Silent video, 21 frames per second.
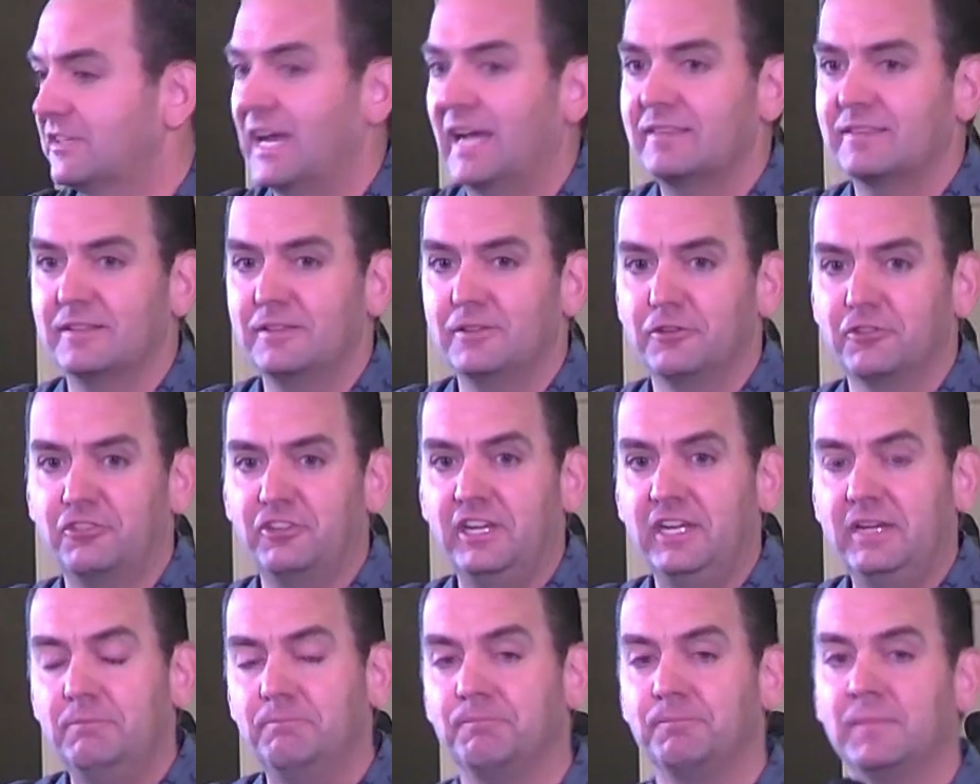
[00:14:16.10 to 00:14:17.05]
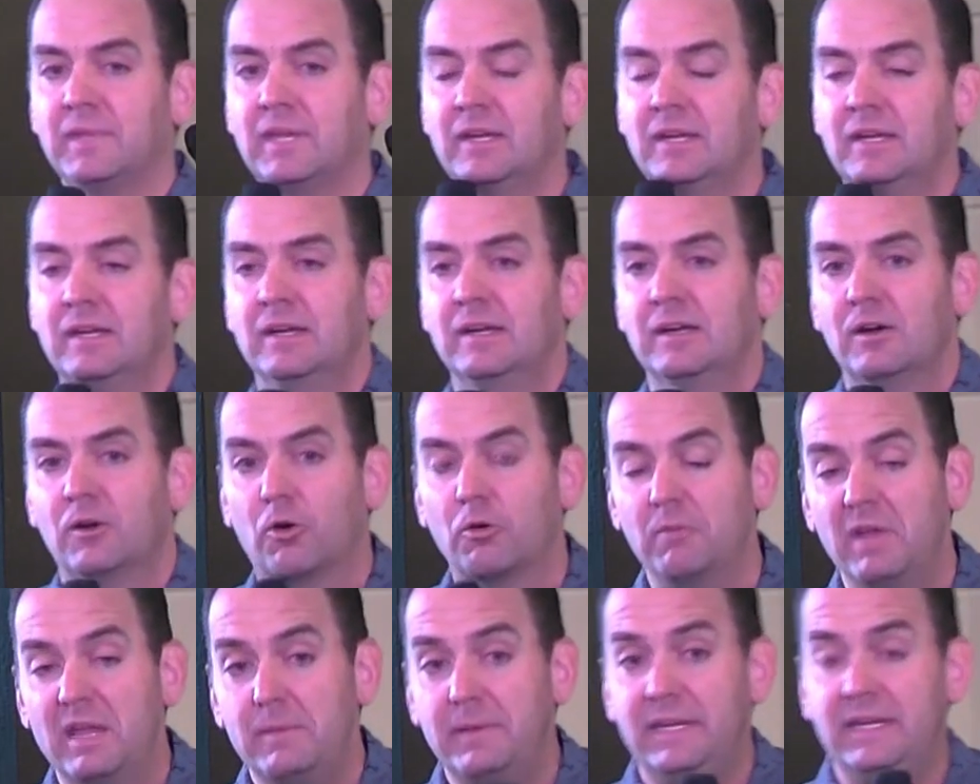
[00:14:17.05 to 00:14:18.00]
got the little sheep. Or
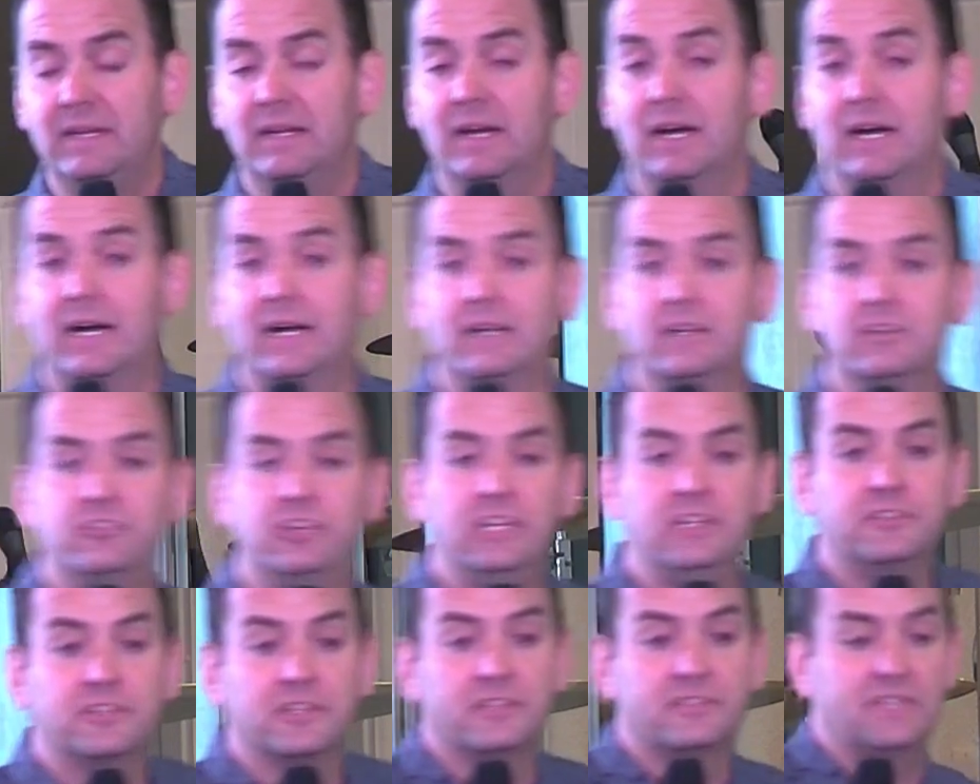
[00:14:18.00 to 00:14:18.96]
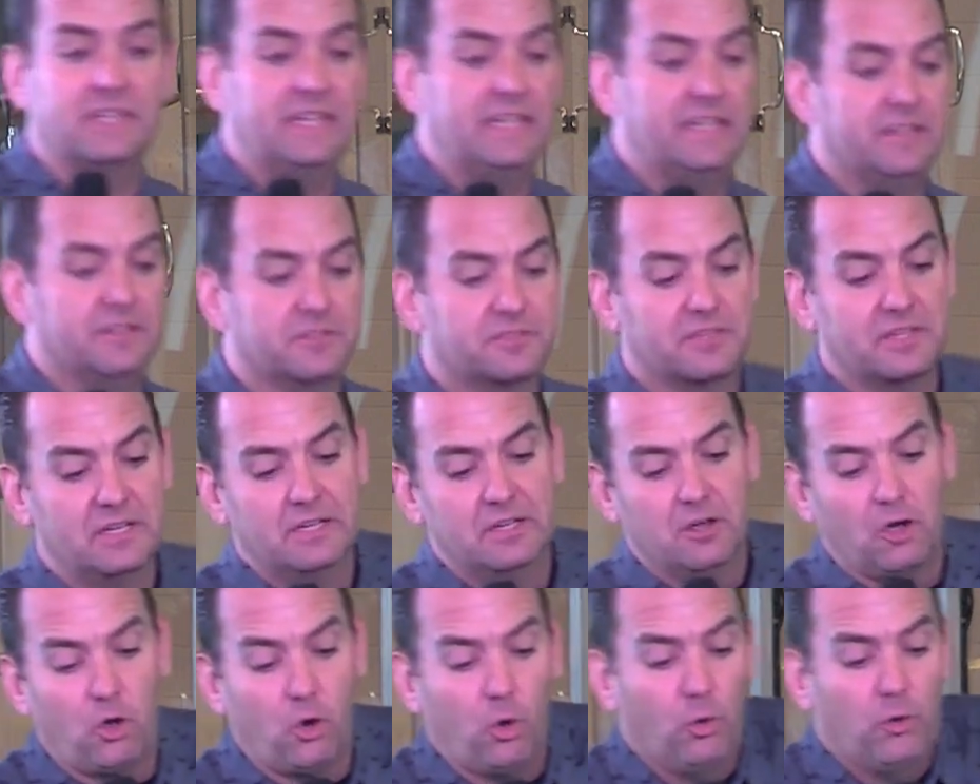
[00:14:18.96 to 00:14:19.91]
maybe uh, Jesus is
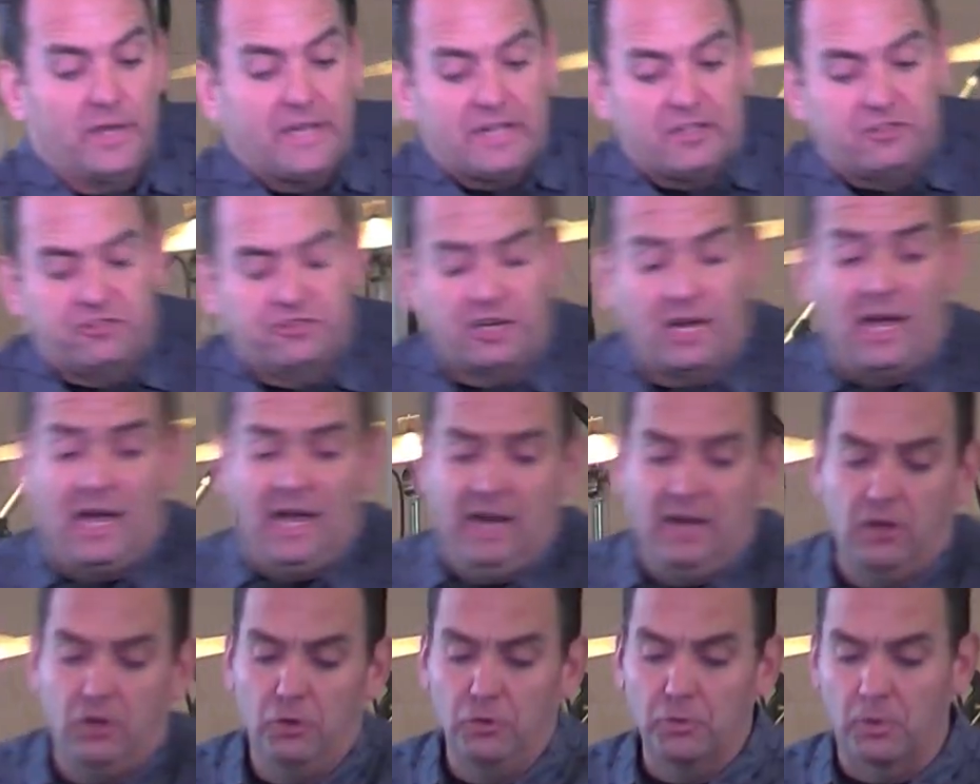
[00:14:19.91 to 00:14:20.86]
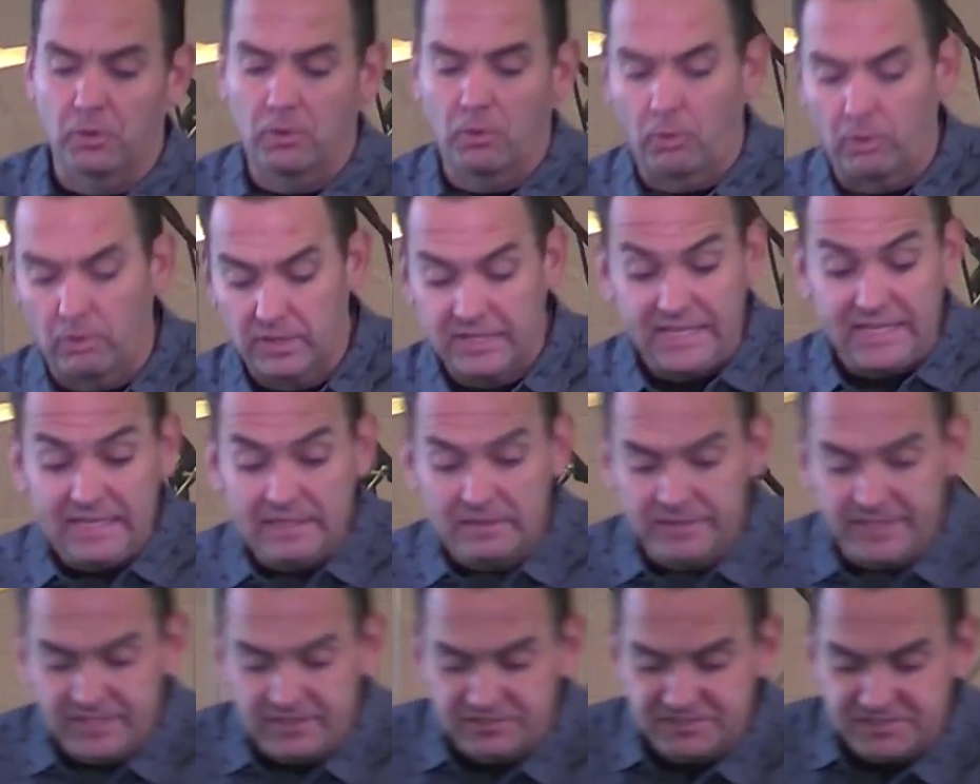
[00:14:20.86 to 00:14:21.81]
holding a child or, or
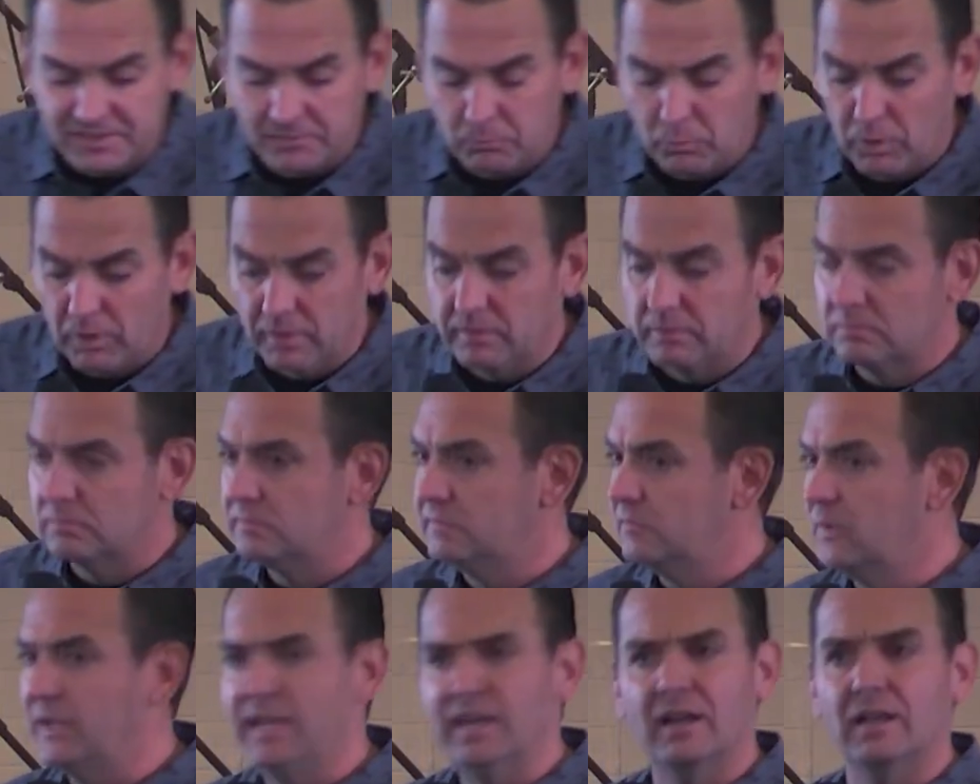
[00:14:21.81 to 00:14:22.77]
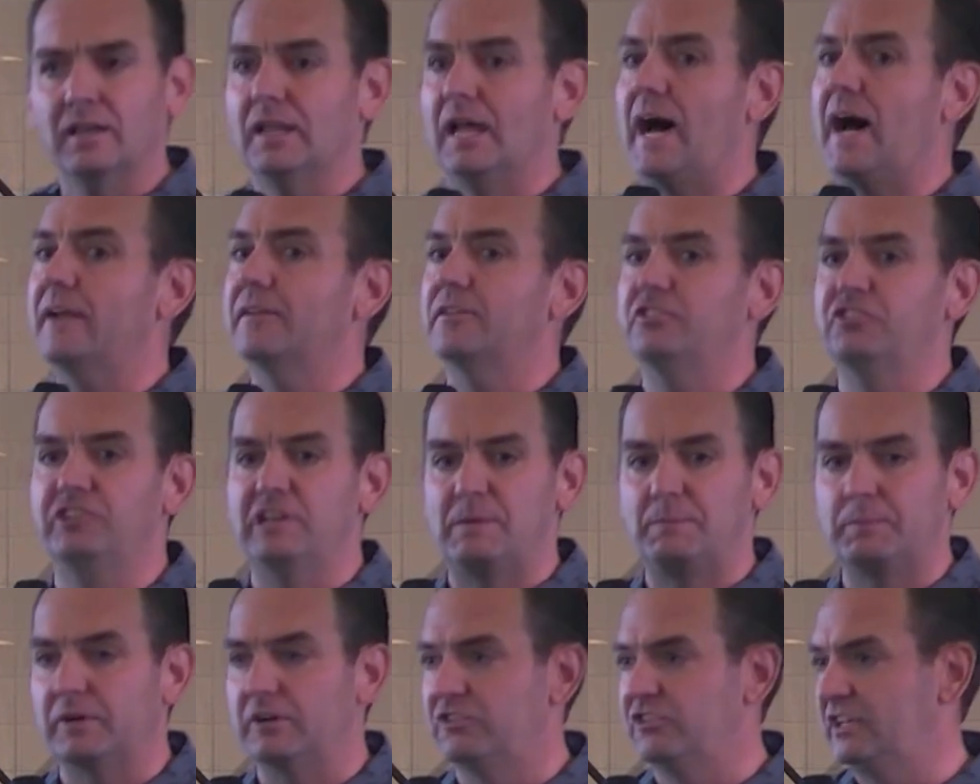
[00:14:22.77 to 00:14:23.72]
healing someone. We get a lot of
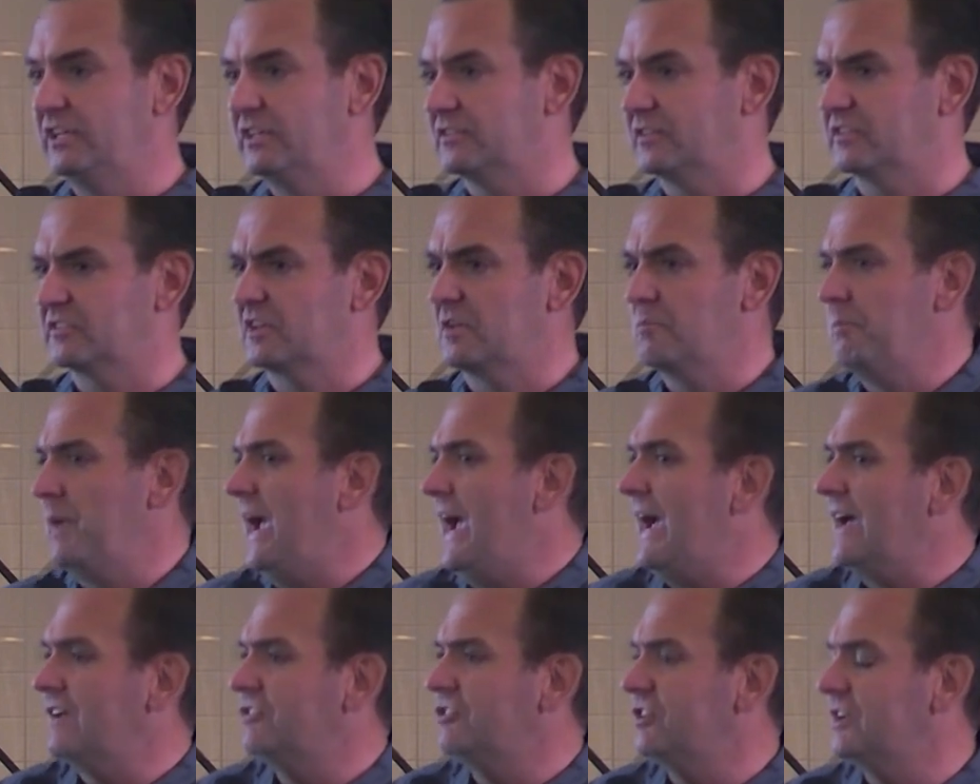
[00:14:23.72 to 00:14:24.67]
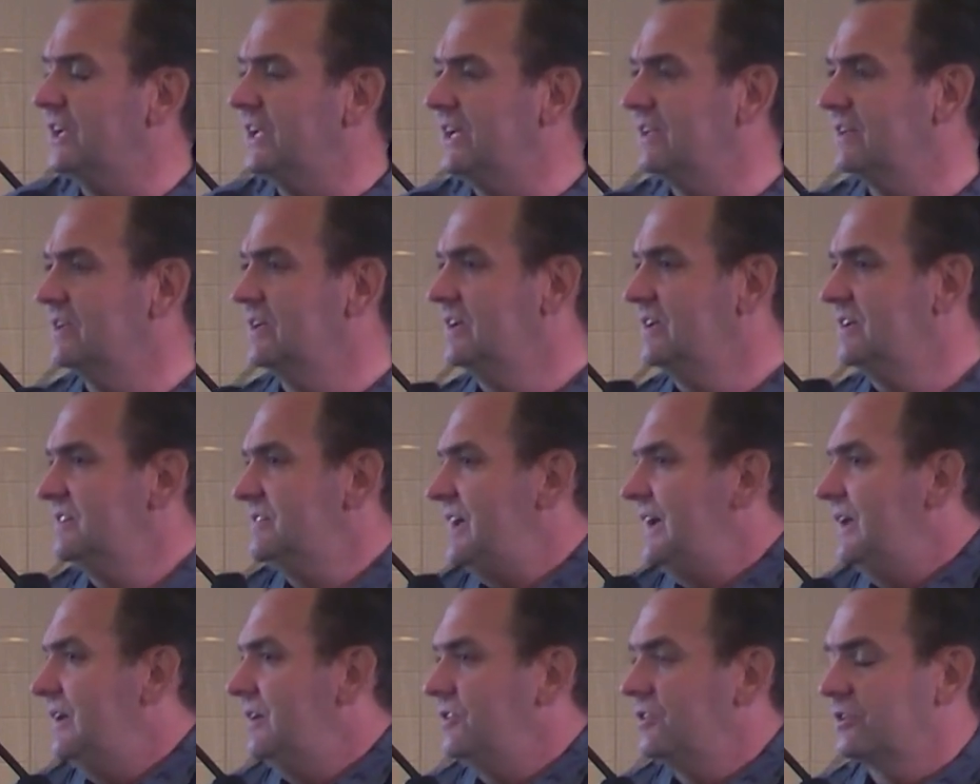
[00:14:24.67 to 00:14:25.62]
shepherd Jesus, compassionate,
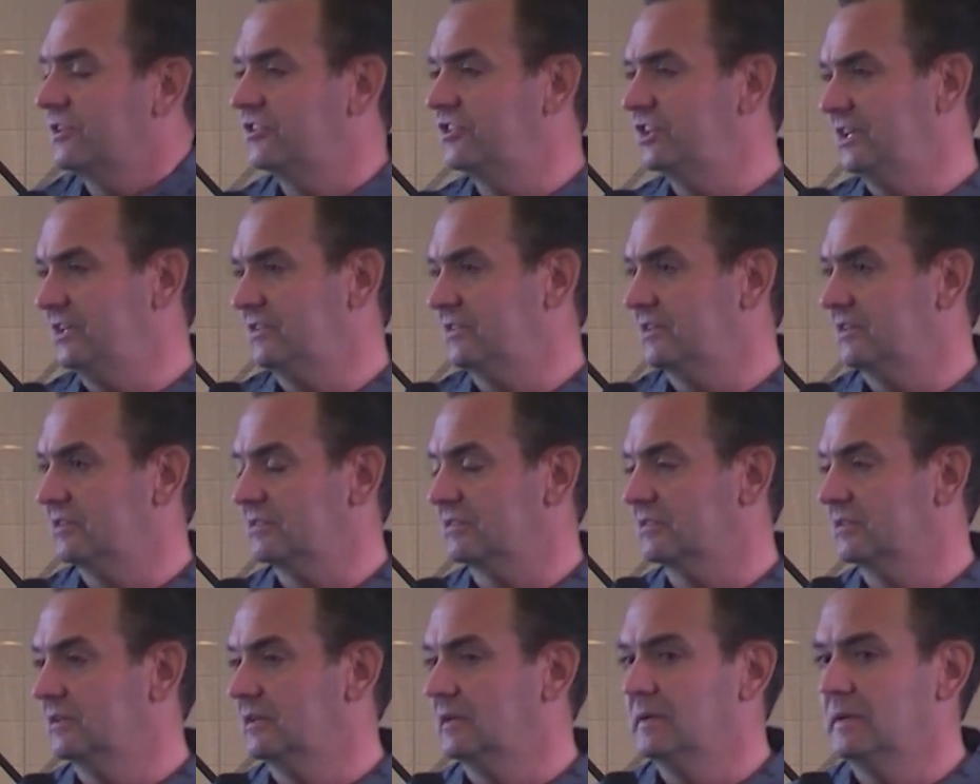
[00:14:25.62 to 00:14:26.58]
tender Jesus.